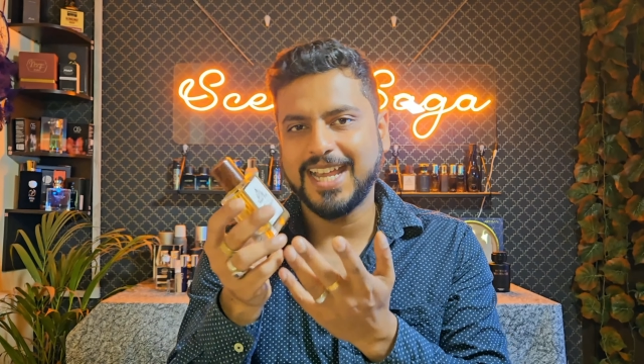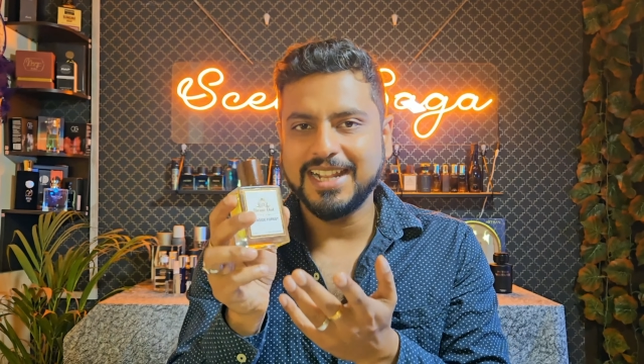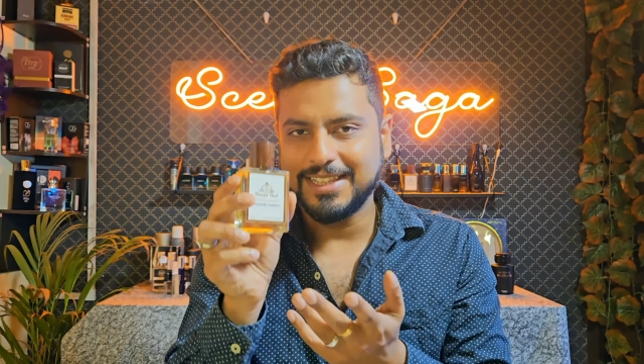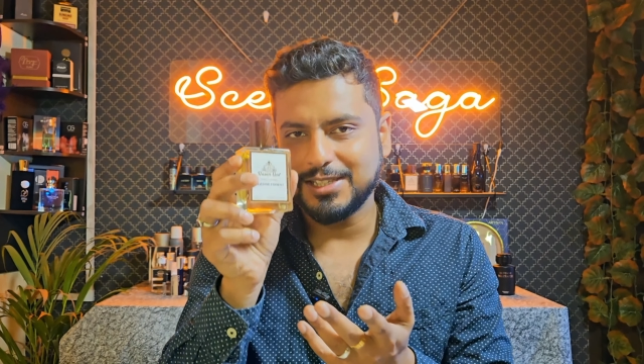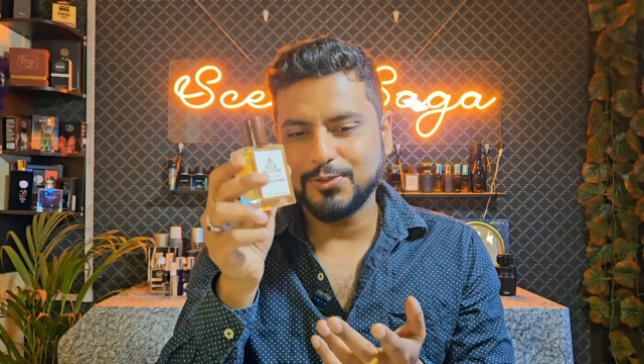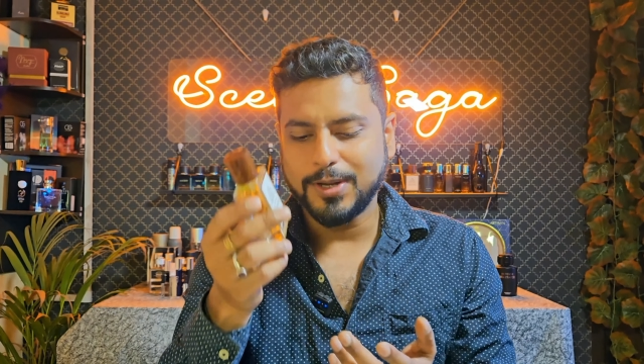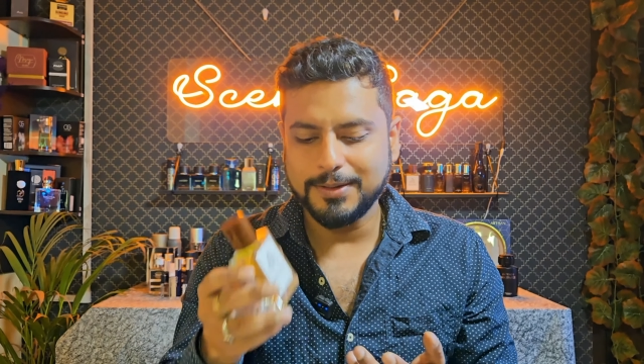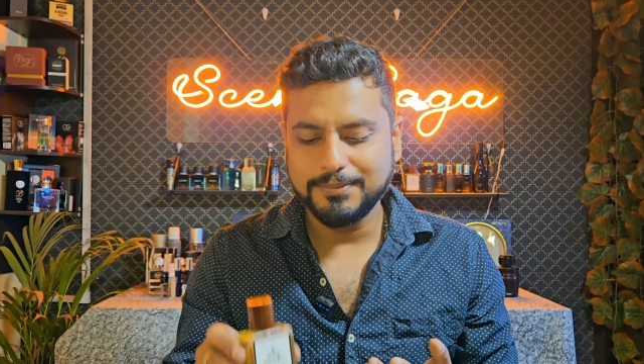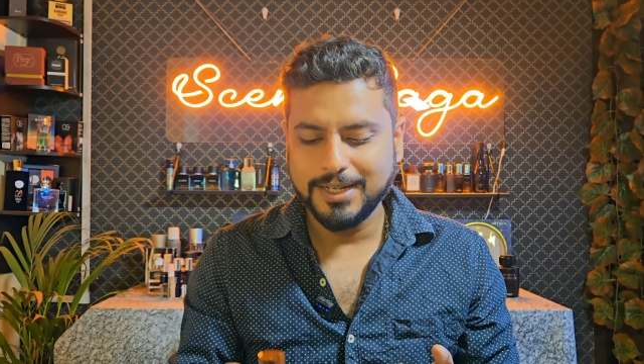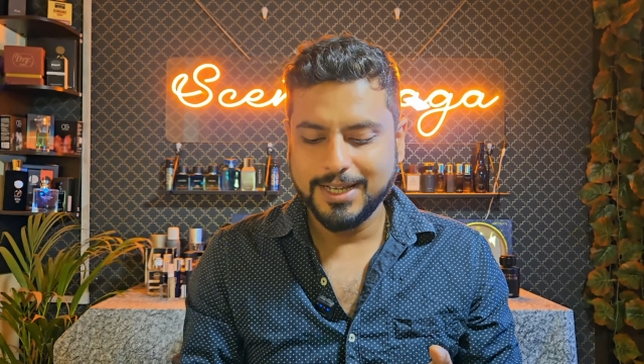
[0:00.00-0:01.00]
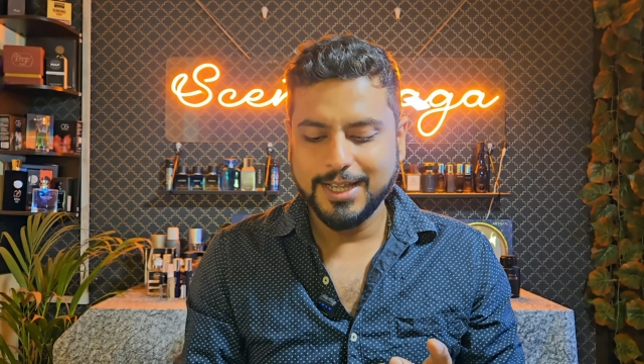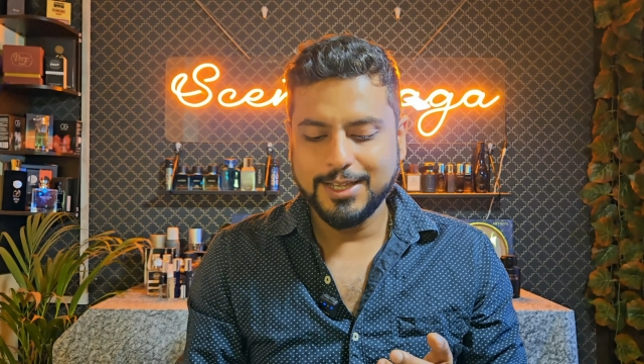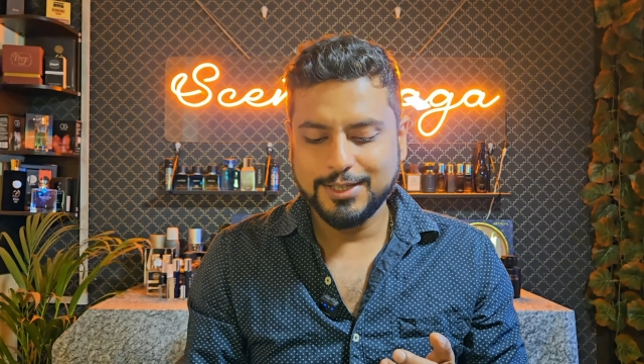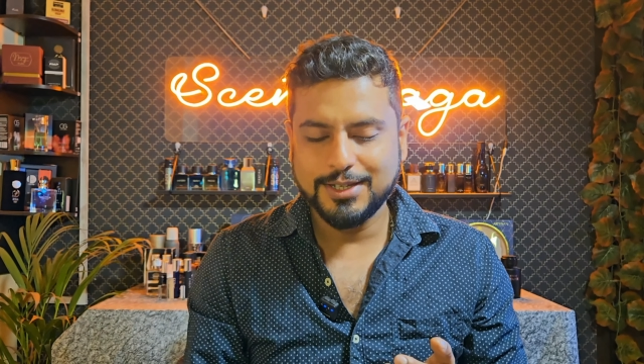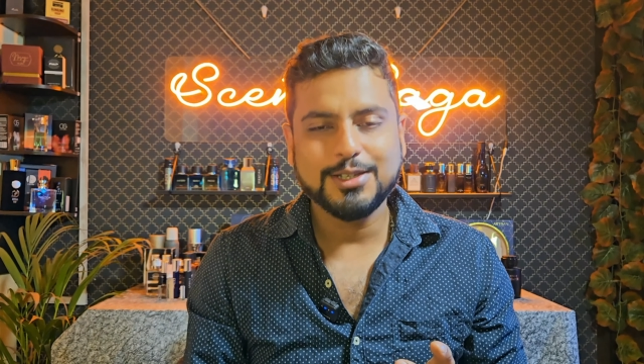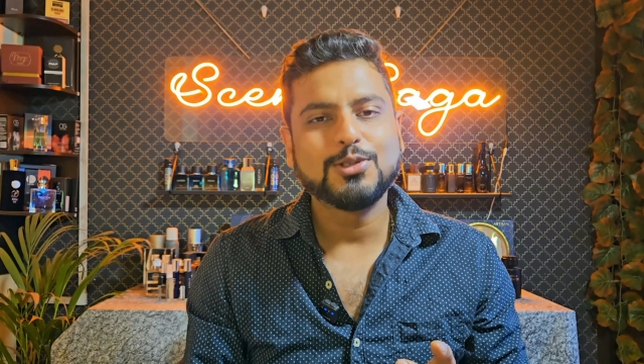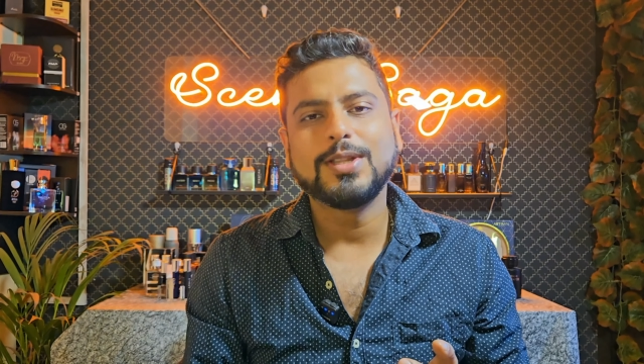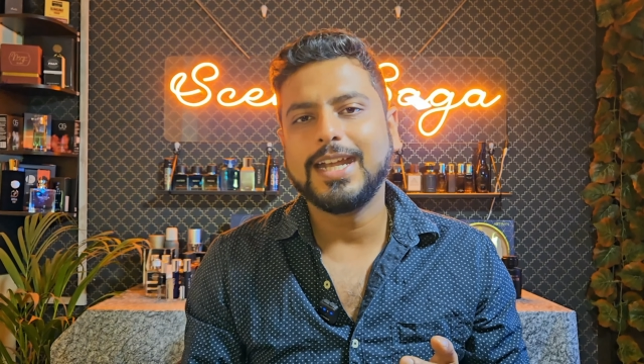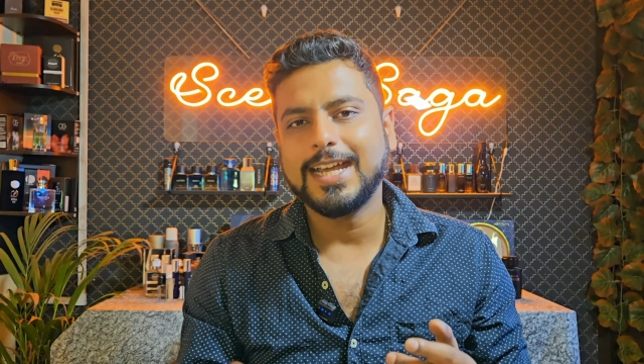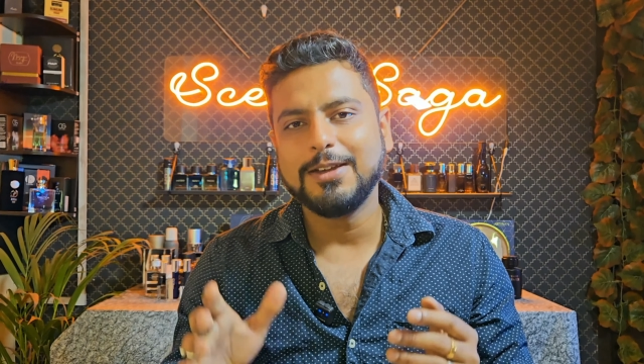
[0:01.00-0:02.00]
get this one just so
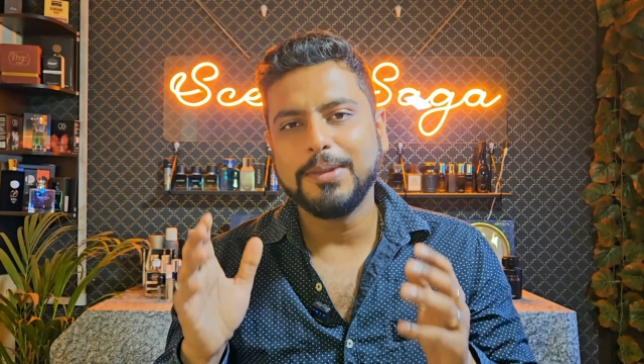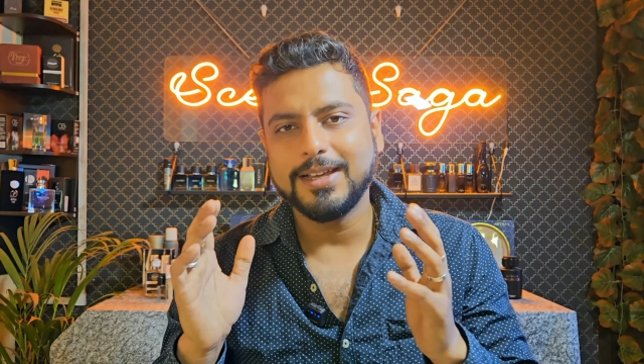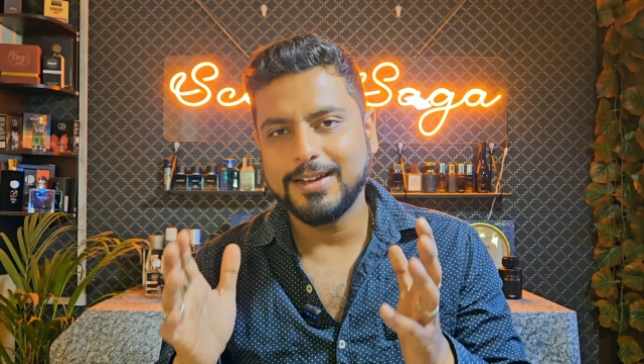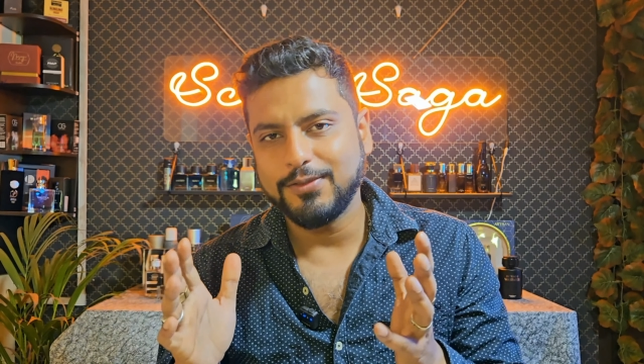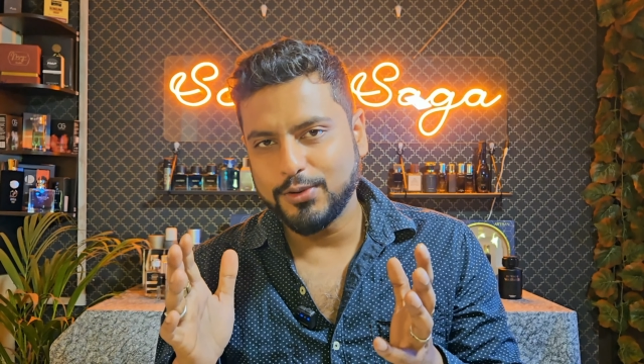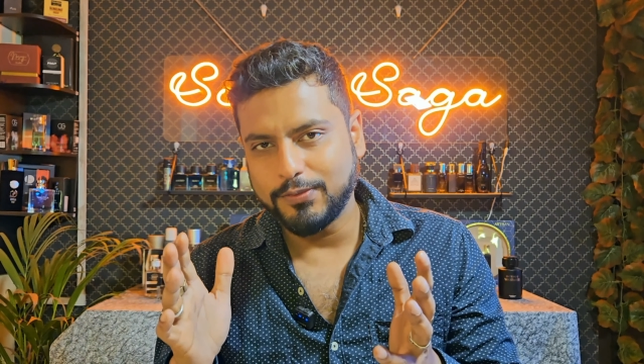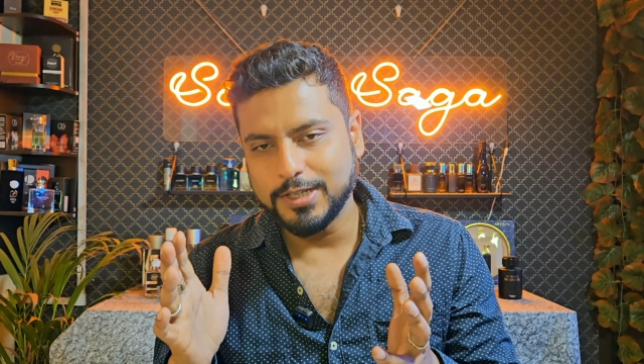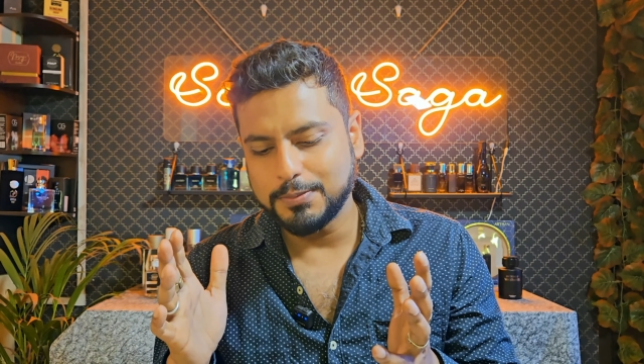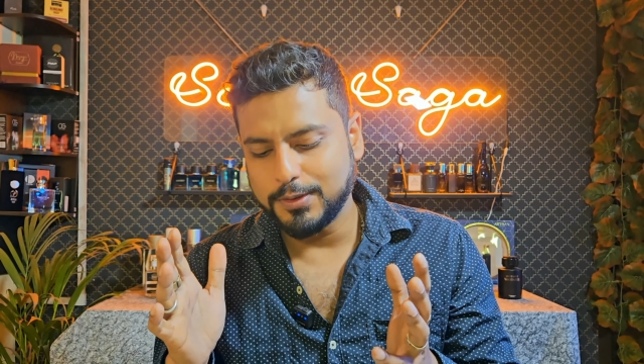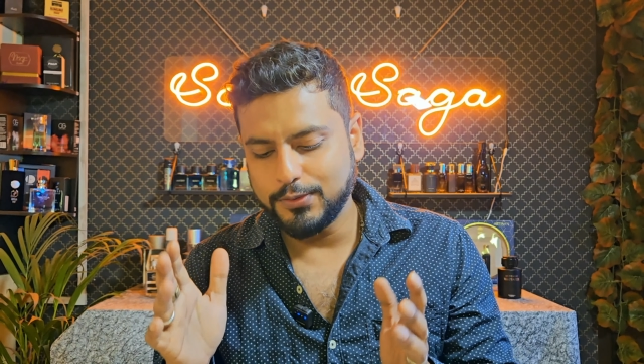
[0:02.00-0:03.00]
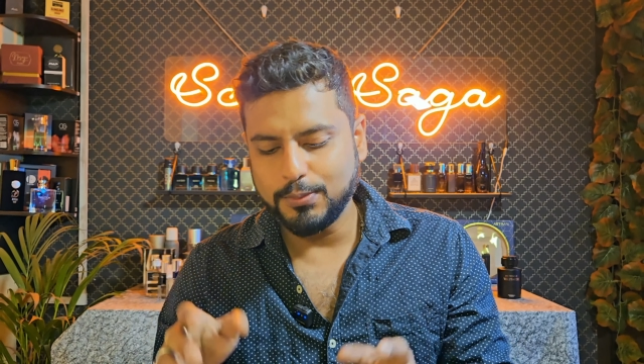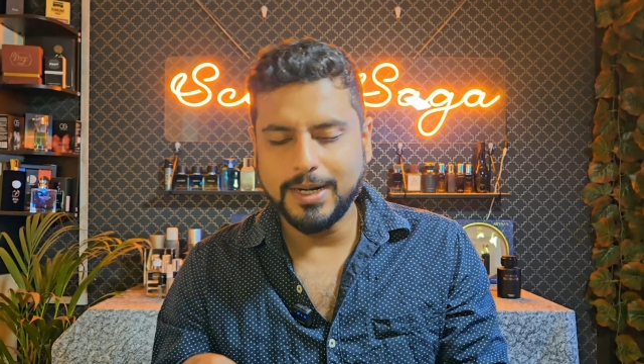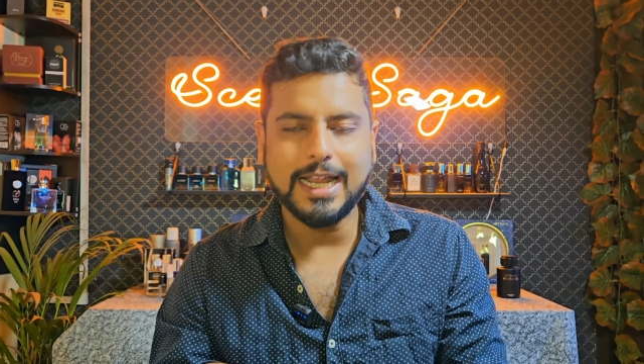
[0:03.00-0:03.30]
that I can make a review of this perfume.